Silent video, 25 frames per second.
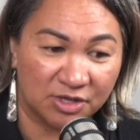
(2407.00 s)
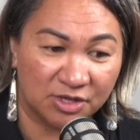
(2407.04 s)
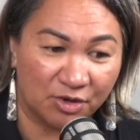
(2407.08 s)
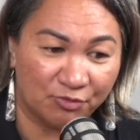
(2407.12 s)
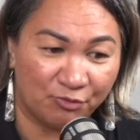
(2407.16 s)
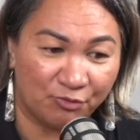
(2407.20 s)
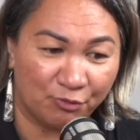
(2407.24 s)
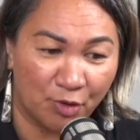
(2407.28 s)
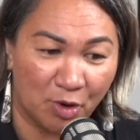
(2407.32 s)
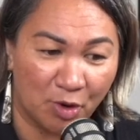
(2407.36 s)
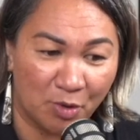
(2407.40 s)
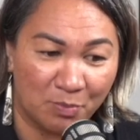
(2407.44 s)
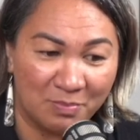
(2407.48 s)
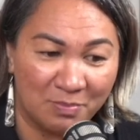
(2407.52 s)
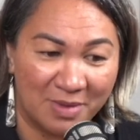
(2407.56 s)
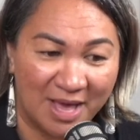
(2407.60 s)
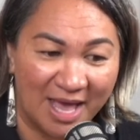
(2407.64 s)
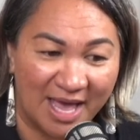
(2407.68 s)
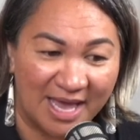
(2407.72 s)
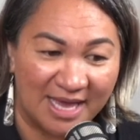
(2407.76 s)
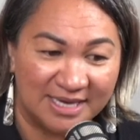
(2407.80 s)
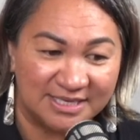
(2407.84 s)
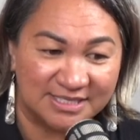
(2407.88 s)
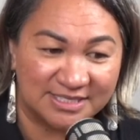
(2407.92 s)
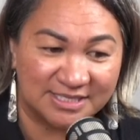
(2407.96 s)
from
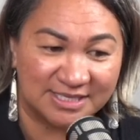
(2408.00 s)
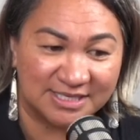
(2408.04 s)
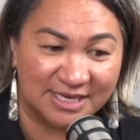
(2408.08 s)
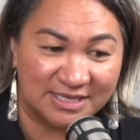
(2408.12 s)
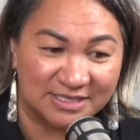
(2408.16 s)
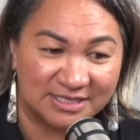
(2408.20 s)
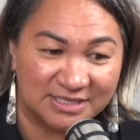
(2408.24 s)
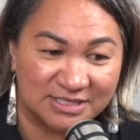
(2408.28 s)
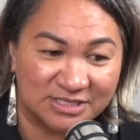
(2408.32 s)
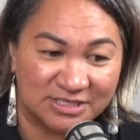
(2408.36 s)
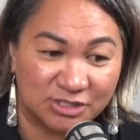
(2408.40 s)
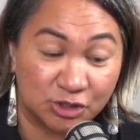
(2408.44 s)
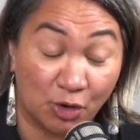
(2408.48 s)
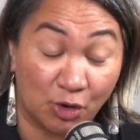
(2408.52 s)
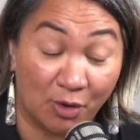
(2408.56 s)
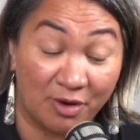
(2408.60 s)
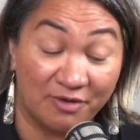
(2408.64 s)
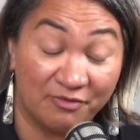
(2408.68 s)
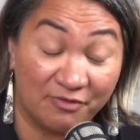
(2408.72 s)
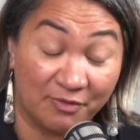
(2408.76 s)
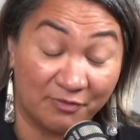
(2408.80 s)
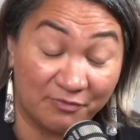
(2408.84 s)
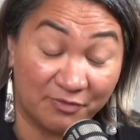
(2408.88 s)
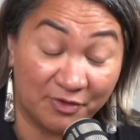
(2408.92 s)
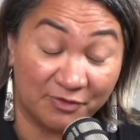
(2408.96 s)
15
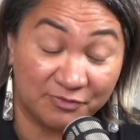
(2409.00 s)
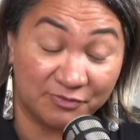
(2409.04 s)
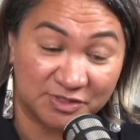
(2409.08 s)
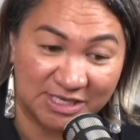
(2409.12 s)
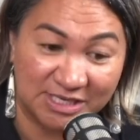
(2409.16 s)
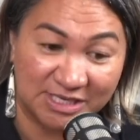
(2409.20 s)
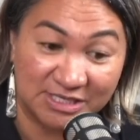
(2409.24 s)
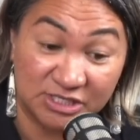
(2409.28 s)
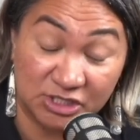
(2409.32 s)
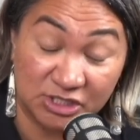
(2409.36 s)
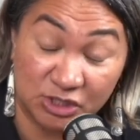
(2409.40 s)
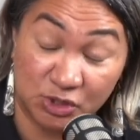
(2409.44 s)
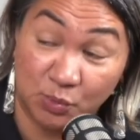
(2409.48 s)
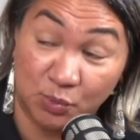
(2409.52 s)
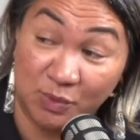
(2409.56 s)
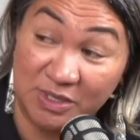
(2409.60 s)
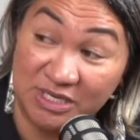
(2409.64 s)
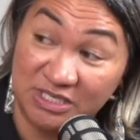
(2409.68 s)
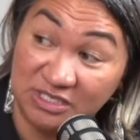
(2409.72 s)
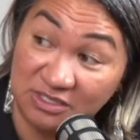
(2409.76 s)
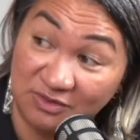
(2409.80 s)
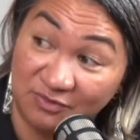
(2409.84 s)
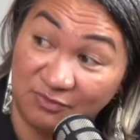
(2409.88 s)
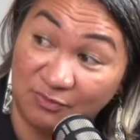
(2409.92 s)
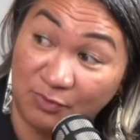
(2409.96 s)
to
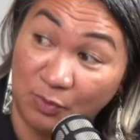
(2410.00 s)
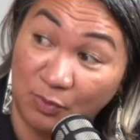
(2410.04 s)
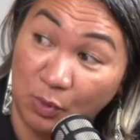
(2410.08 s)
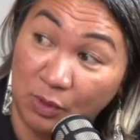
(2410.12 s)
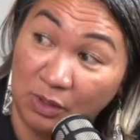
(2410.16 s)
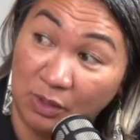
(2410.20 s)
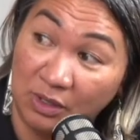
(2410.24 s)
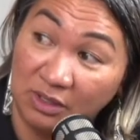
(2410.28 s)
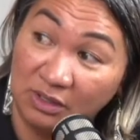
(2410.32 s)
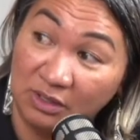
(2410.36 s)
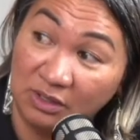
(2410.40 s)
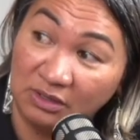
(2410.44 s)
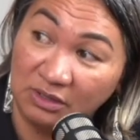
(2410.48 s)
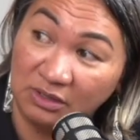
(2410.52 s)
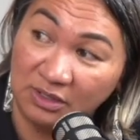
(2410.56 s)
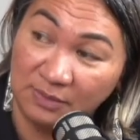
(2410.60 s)
24,